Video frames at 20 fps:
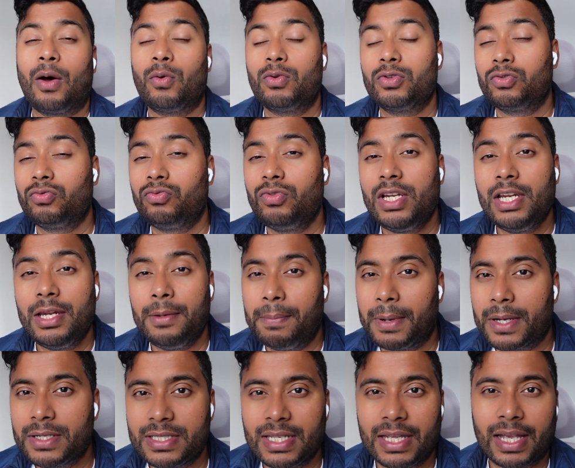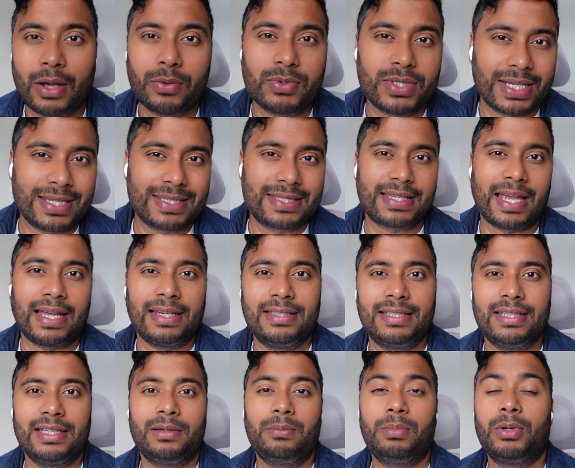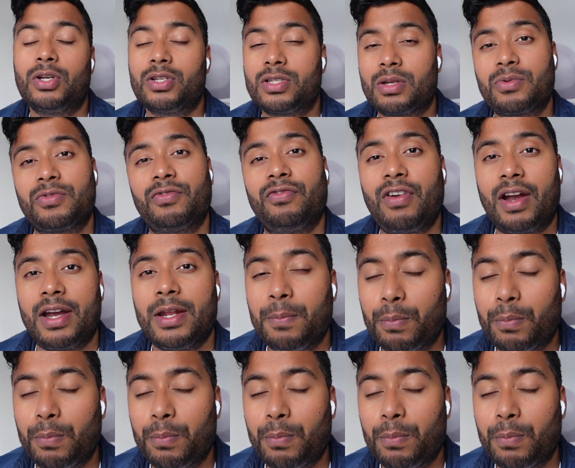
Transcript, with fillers: I was really buzzing, I was excited because I was very